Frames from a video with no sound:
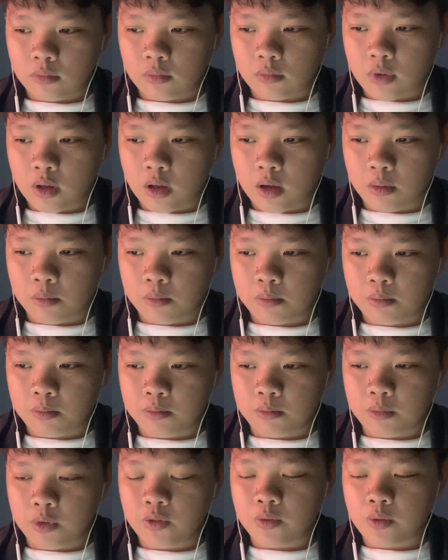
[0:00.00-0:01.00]
uh,
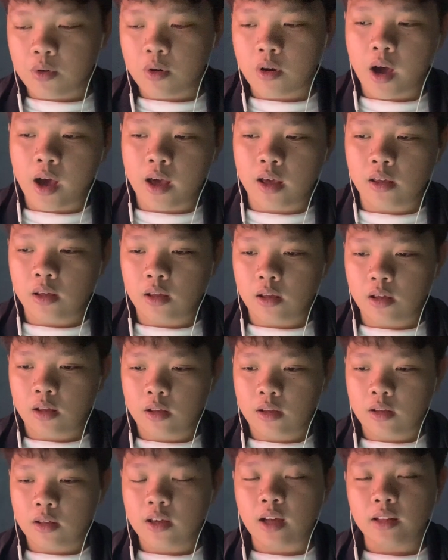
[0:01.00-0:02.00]
before I
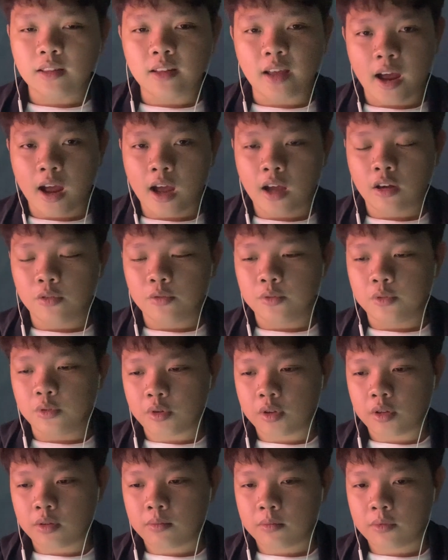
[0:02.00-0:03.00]
got the hang of
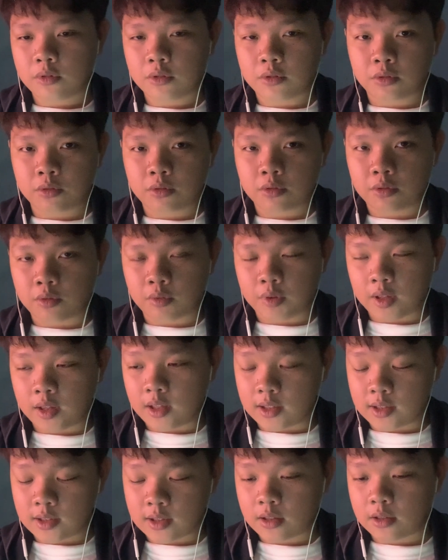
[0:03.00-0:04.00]
doing
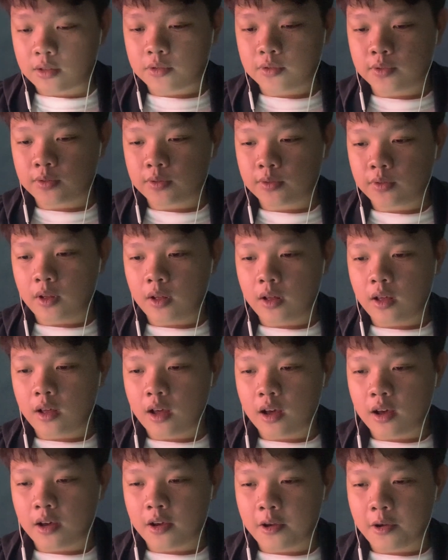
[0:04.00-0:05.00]
3D stuff,
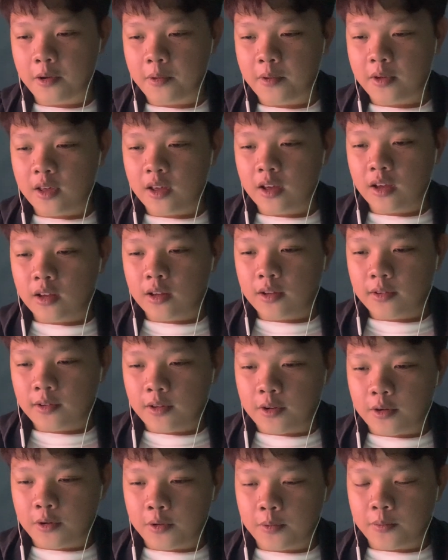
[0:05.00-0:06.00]
uh, you
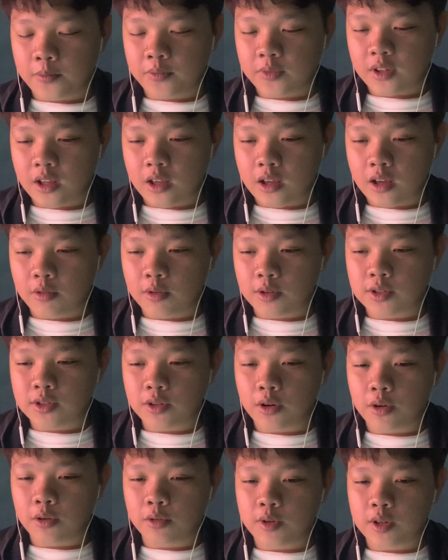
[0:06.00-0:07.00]
know, it was
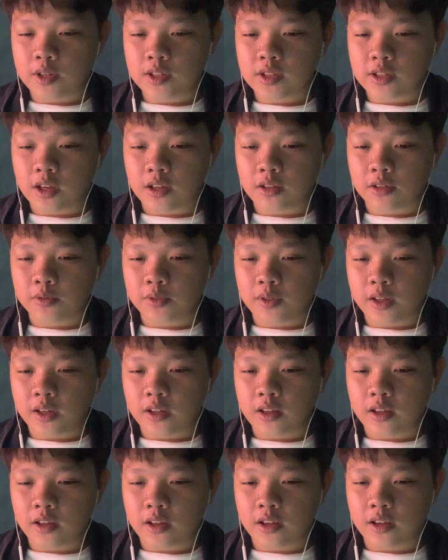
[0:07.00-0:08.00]
always kind of like
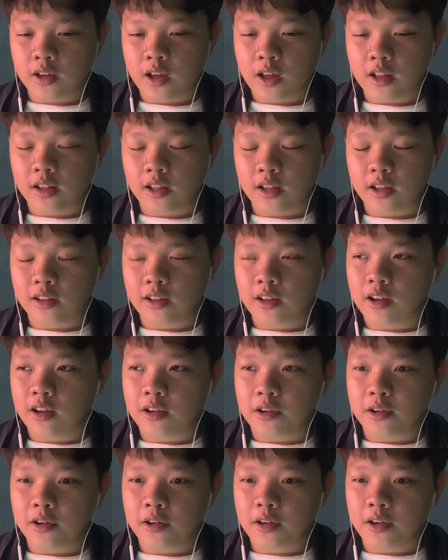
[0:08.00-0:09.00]
a
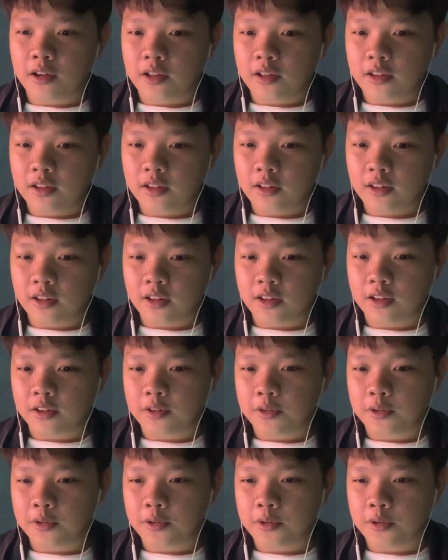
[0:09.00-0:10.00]
I
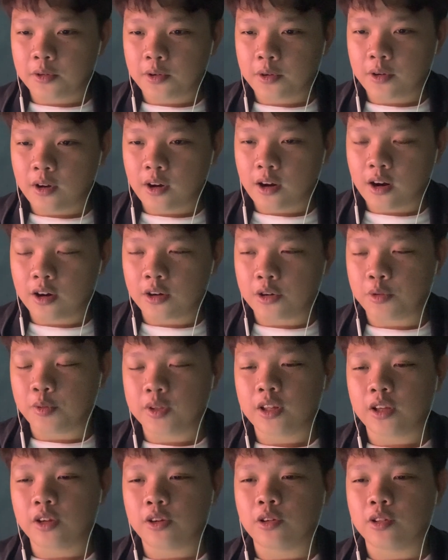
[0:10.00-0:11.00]
don't know what
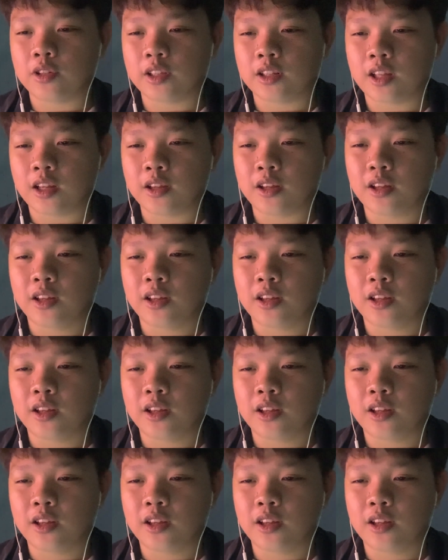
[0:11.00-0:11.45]
they call it, like